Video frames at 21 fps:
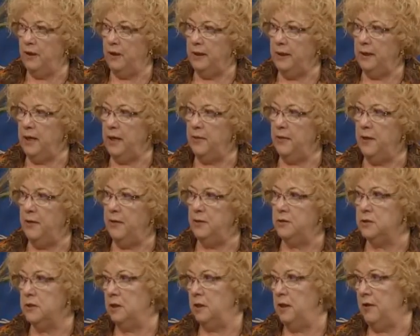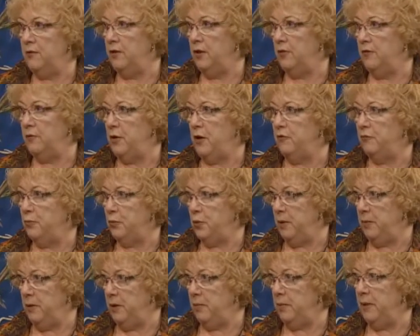filling and then there's a level of, of
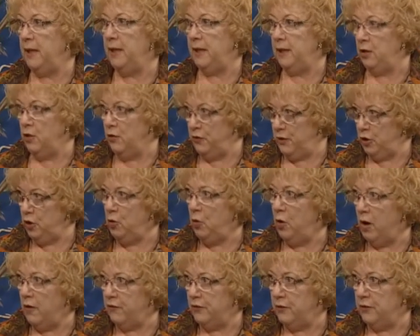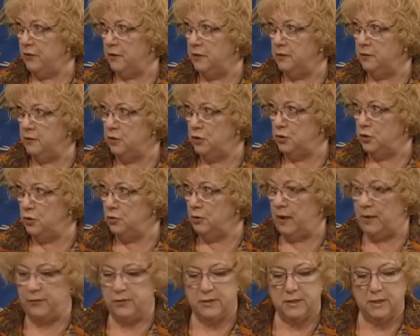premium, and mm -hmm. I mm-hmm. know that you offer the
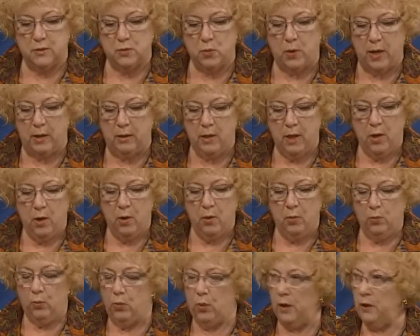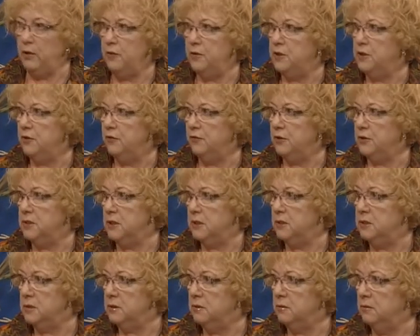two levels as well. Mm -hmm. What are the
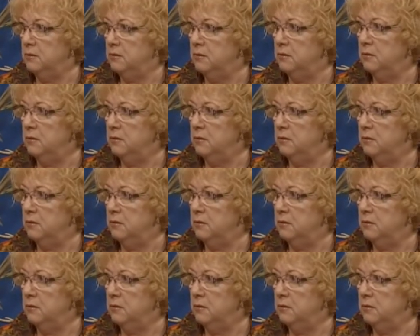differences?